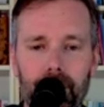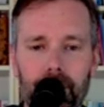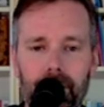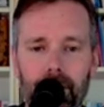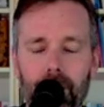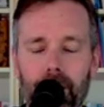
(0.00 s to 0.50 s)

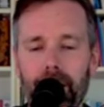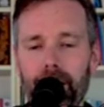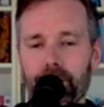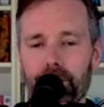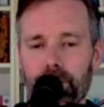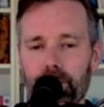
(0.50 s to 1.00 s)
Okay,
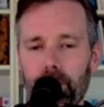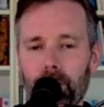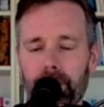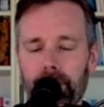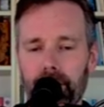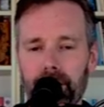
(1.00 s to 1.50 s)
here she's
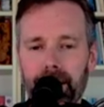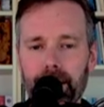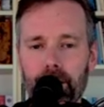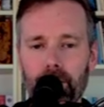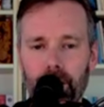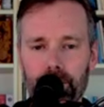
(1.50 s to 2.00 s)
showing the knee
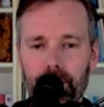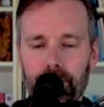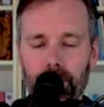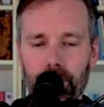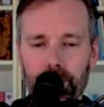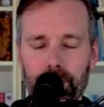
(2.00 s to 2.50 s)
crushing
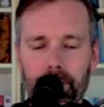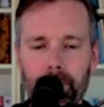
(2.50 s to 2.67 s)
version.